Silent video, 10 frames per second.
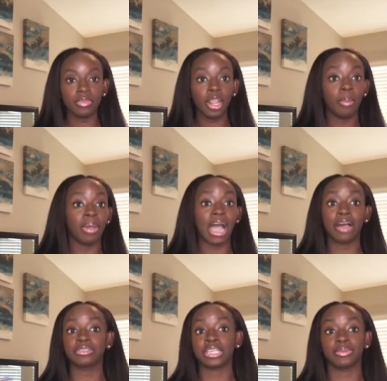but I
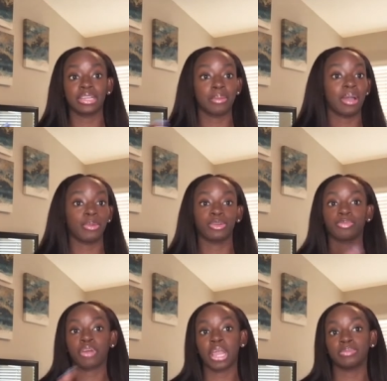was able to get mine with
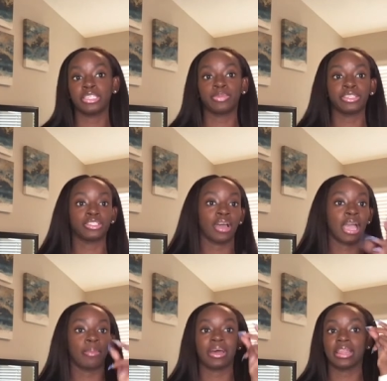Prime shipping, so I have
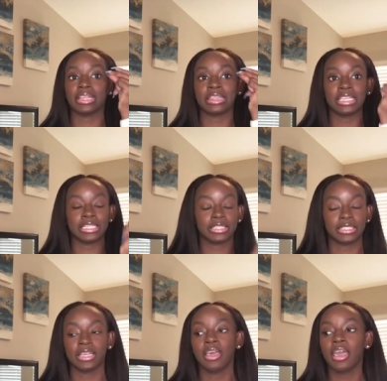mine like this,
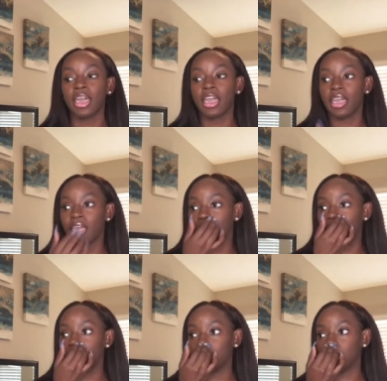
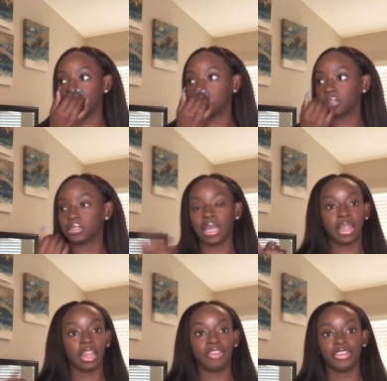and I
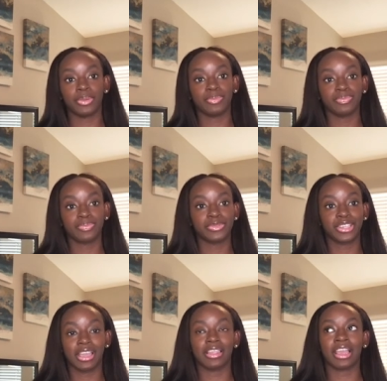love it. So
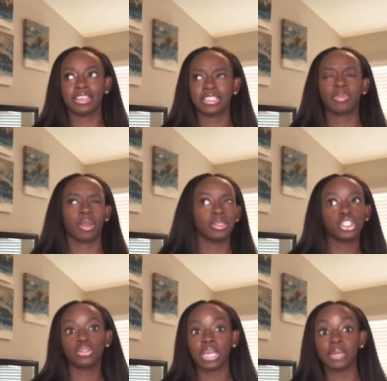yeah, like I said probably
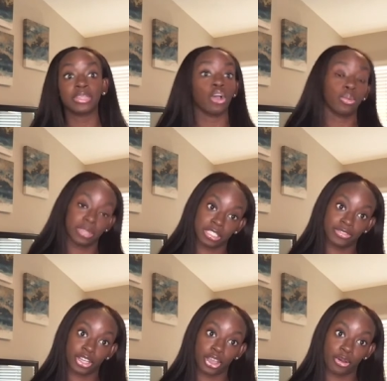2 times, I hope this
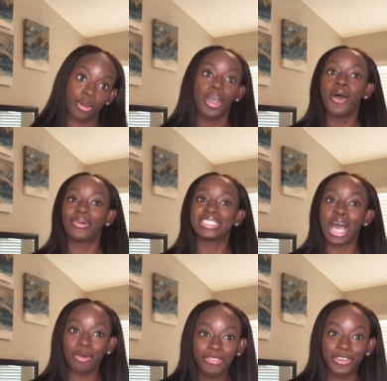video was
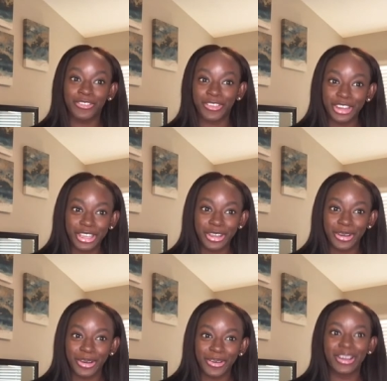helpful for
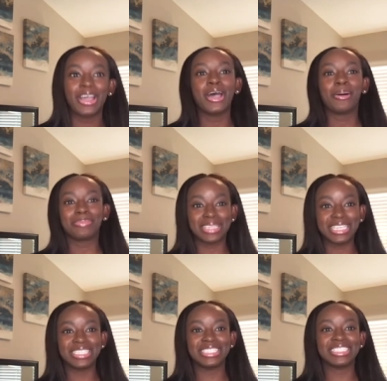you.
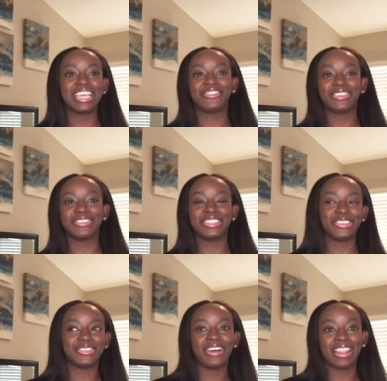Please, if you
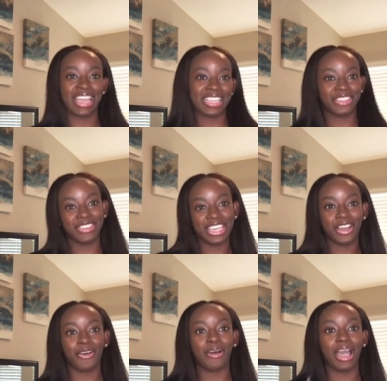do like the
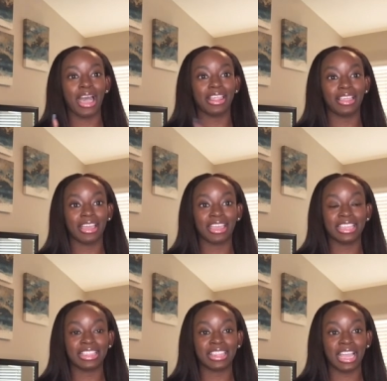video, hit
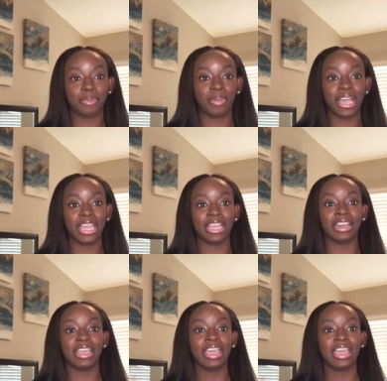the like button,